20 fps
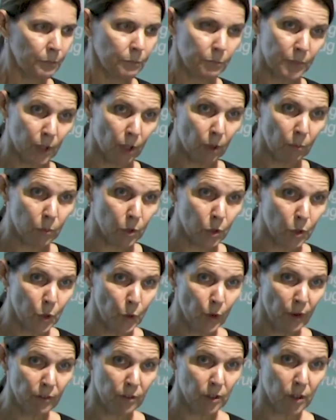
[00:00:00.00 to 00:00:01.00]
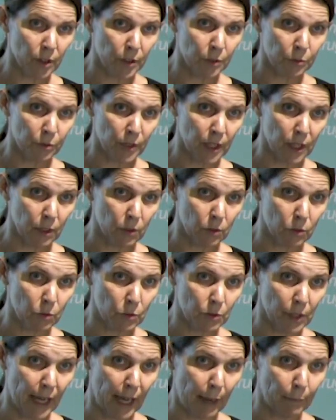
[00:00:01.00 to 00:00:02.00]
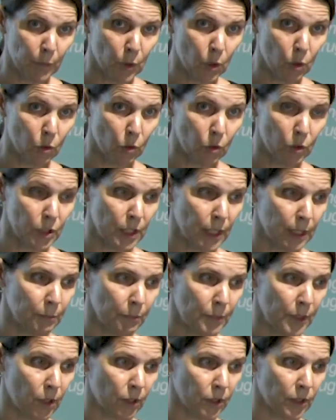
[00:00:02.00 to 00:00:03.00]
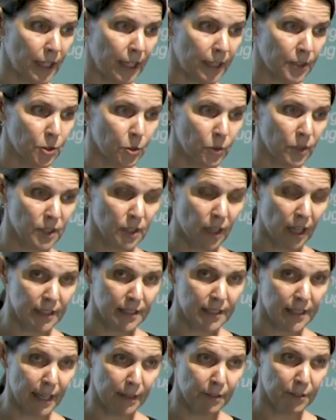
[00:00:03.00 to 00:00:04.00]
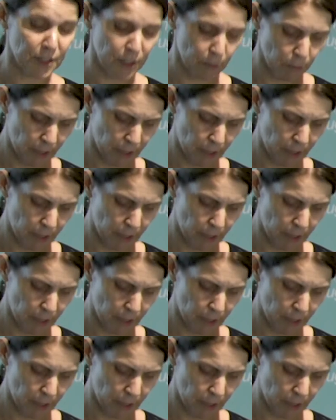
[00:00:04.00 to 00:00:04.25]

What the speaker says: Beyond Blue have got a really good app called Beyond Our Suicide Safety